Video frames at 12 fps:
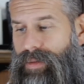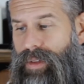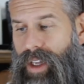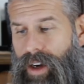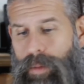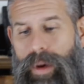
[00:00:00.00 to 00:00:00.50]

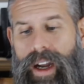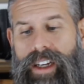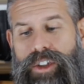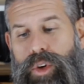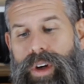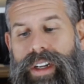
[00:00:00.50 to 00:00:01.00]
thereby
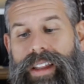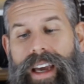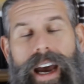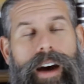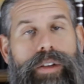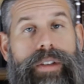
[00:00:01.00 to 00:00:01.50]
joining the
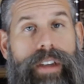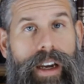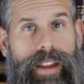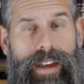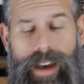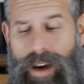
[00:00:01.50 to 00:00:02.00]
house
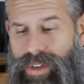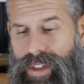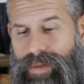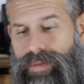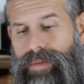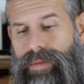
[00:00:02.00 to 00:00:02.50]
and the covenant.